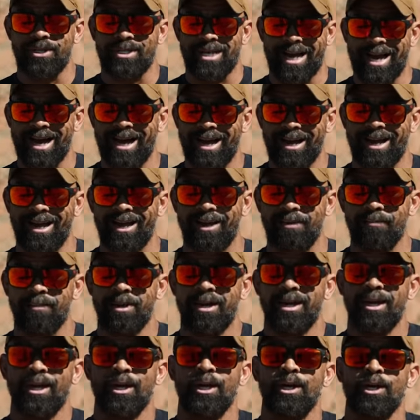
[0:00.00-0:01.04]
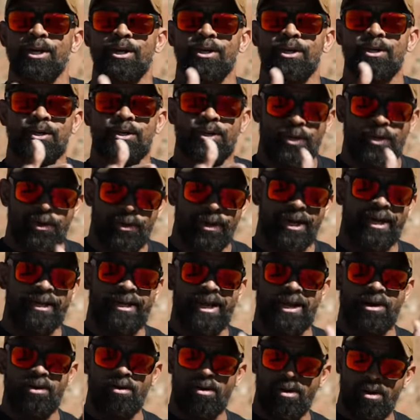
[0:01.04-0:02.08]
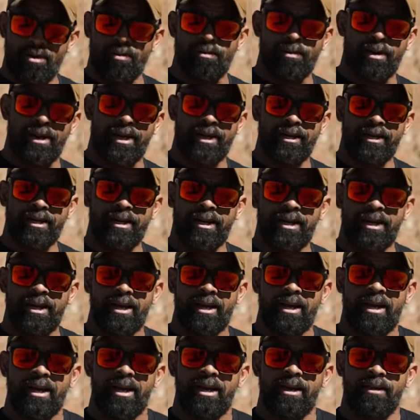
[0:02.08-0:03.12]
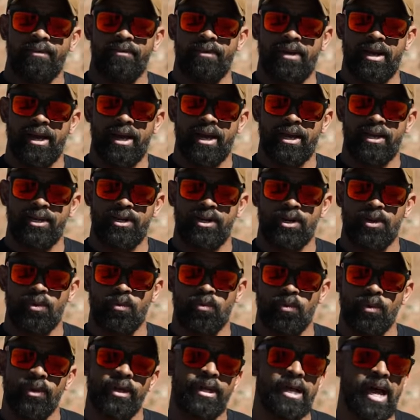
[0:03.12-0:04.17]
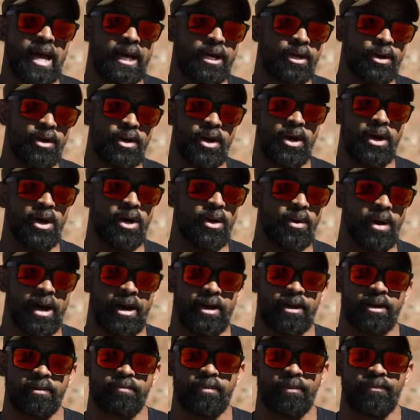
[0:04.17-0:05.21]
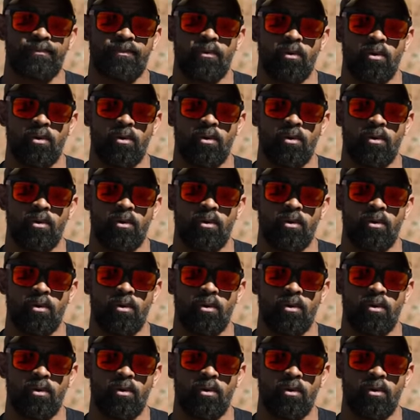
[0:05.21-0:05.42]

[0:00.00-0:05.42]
of your time shooting at that heart rate, then you're really not gonna know how you're gonna